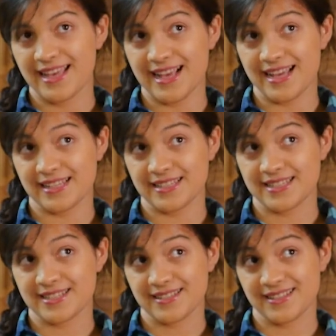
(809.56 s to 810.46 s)

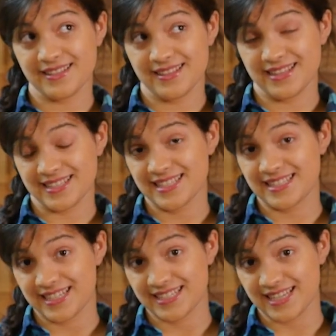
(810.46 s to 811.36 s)
and this
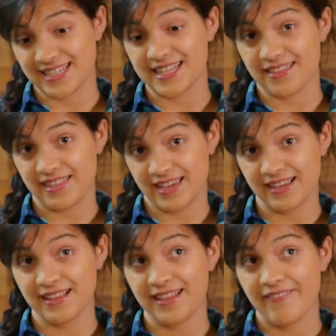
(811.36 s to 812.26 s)
is an exciting
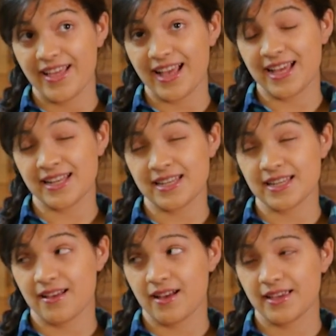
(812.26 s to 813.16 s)
thing. And
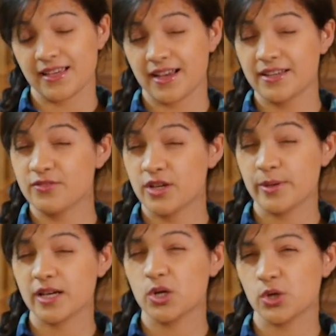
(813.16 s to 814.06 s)
I kind of know
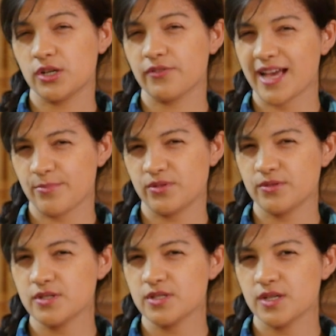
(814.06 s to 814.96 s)
it couldn't have
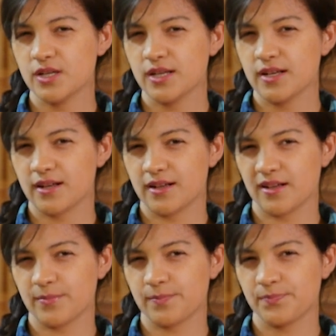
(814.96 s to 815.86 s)
happened
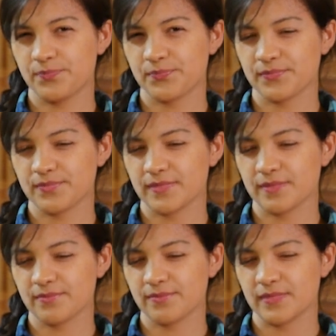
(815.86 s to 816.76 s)
um,
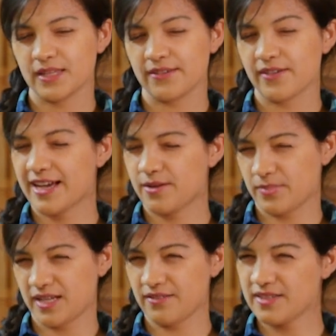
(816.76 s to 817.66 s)
if I
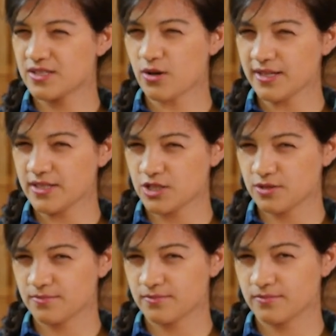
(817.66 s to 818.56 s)
hadn't been at this
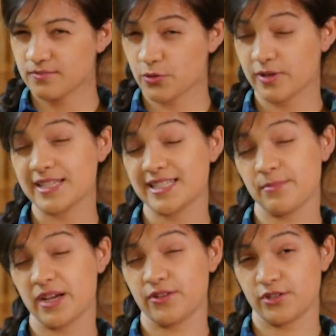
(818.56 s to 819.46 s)
college, or at least
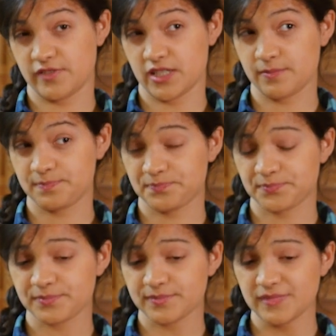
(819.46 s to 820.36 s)
it might not have done.
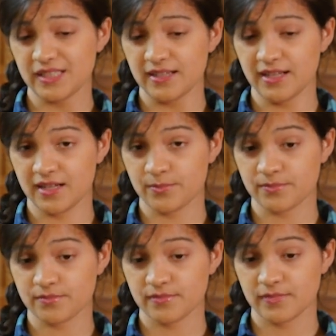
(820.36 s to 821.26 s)

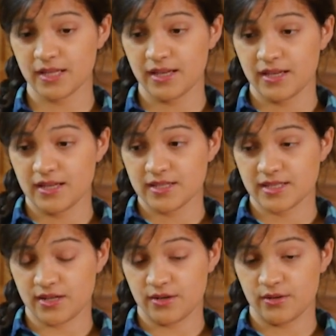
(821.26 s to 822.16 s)
Um,
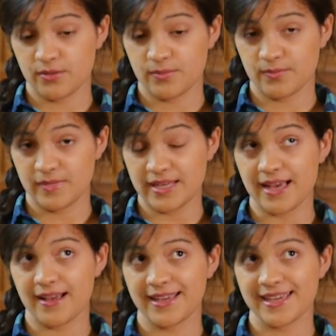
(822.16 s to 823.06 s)
so,
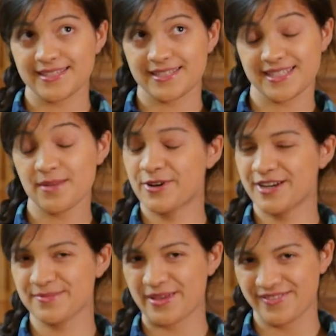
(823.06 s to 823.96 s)
yeah, I guess to
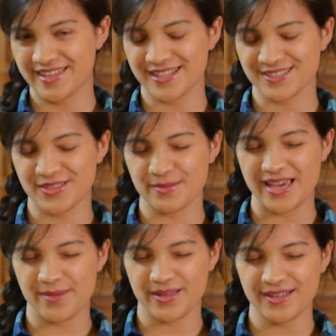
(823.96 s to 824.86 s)
summarize my feelings on the
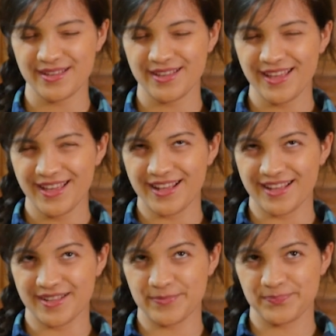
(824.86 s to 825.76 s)
paper,
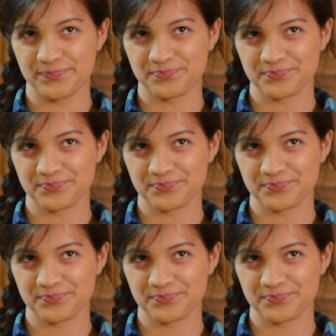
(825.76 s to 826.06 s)
um,